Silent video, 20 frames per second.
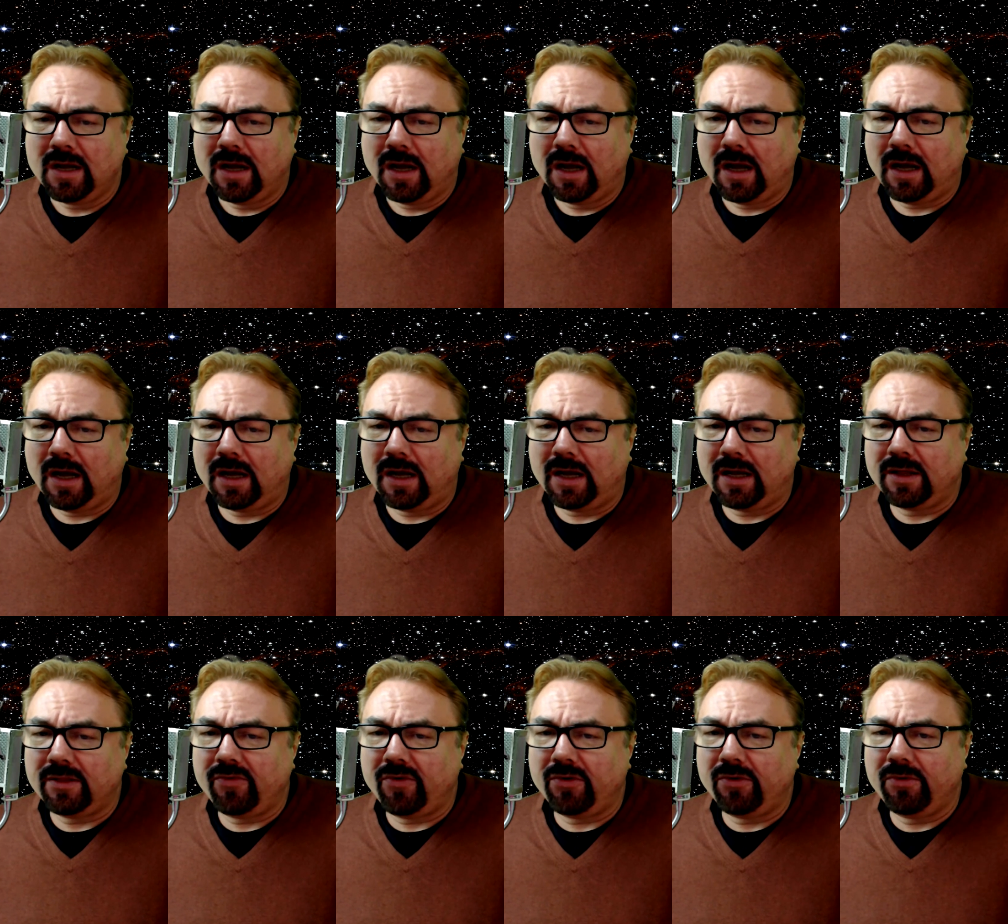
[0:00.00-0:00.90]

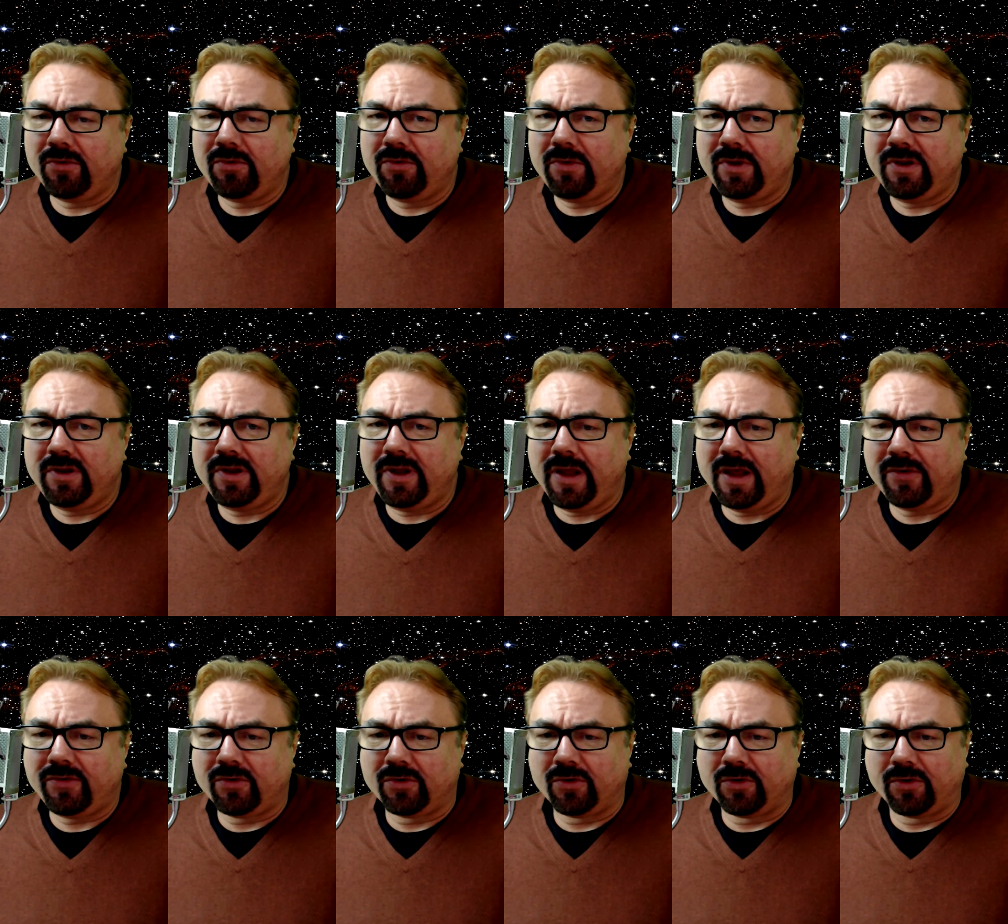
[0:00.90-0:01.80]
The
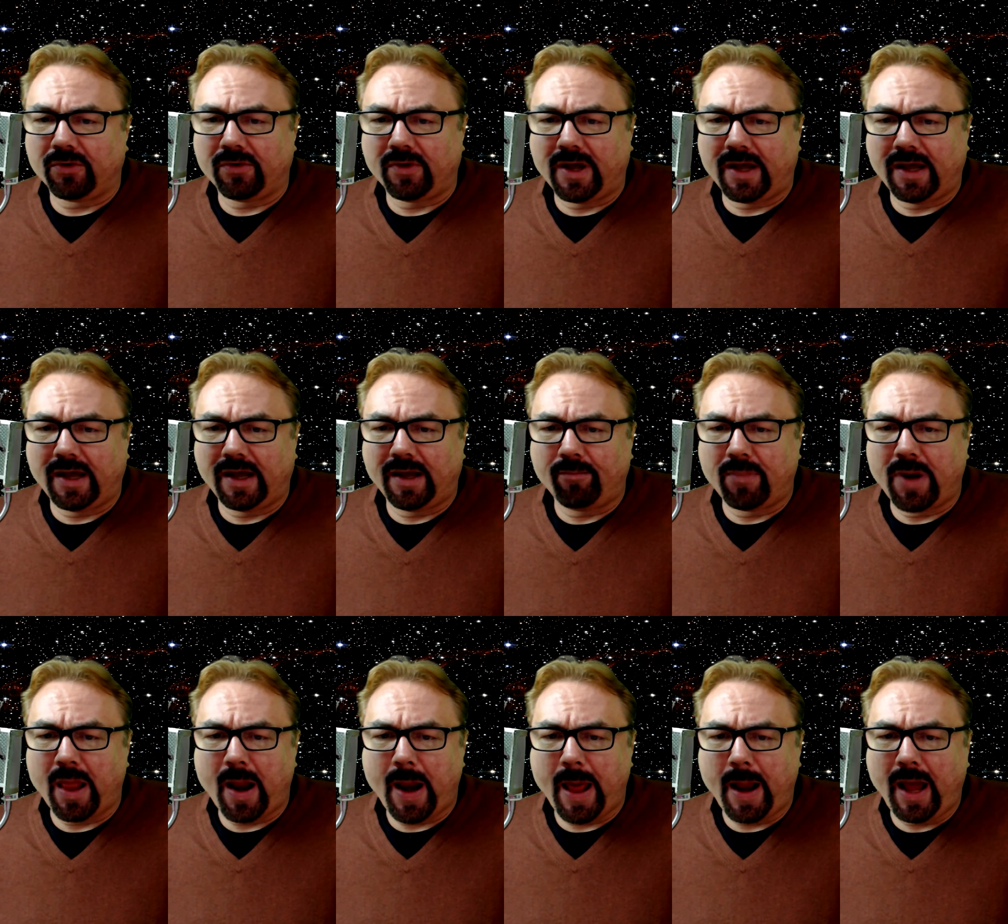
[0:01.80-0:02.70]
de-esser,
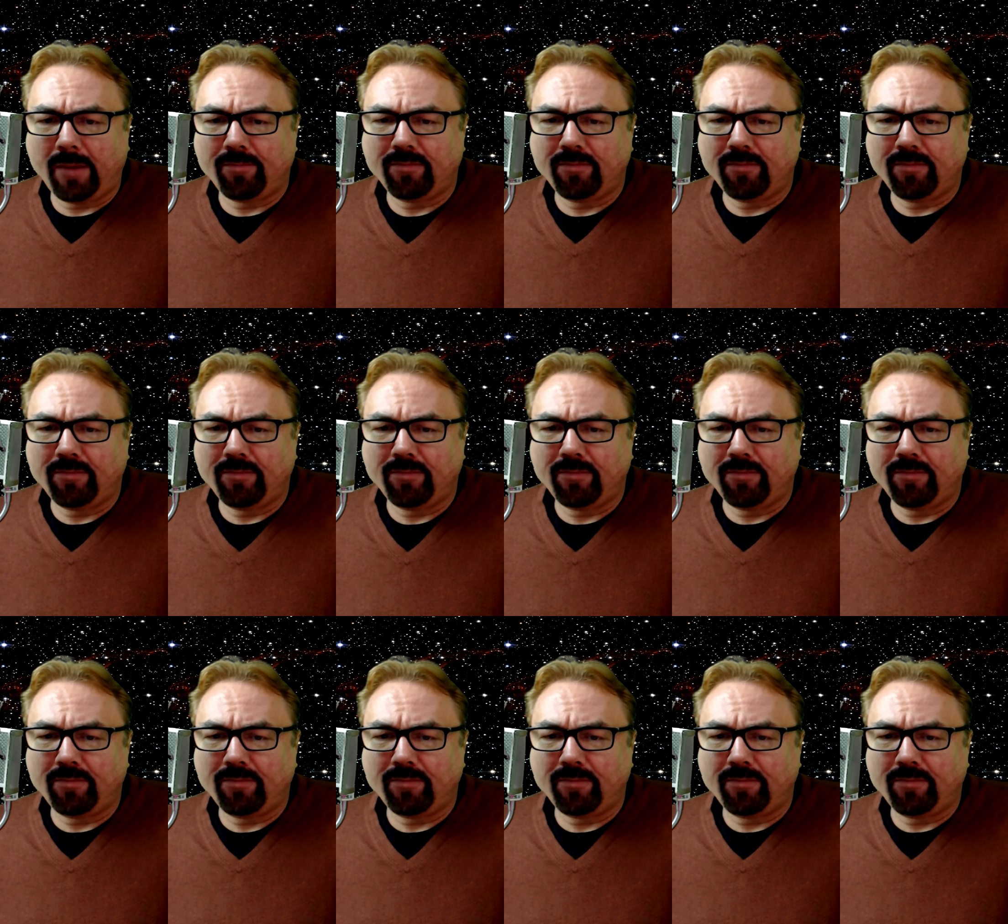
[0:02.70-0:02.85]
blah, blah, blah,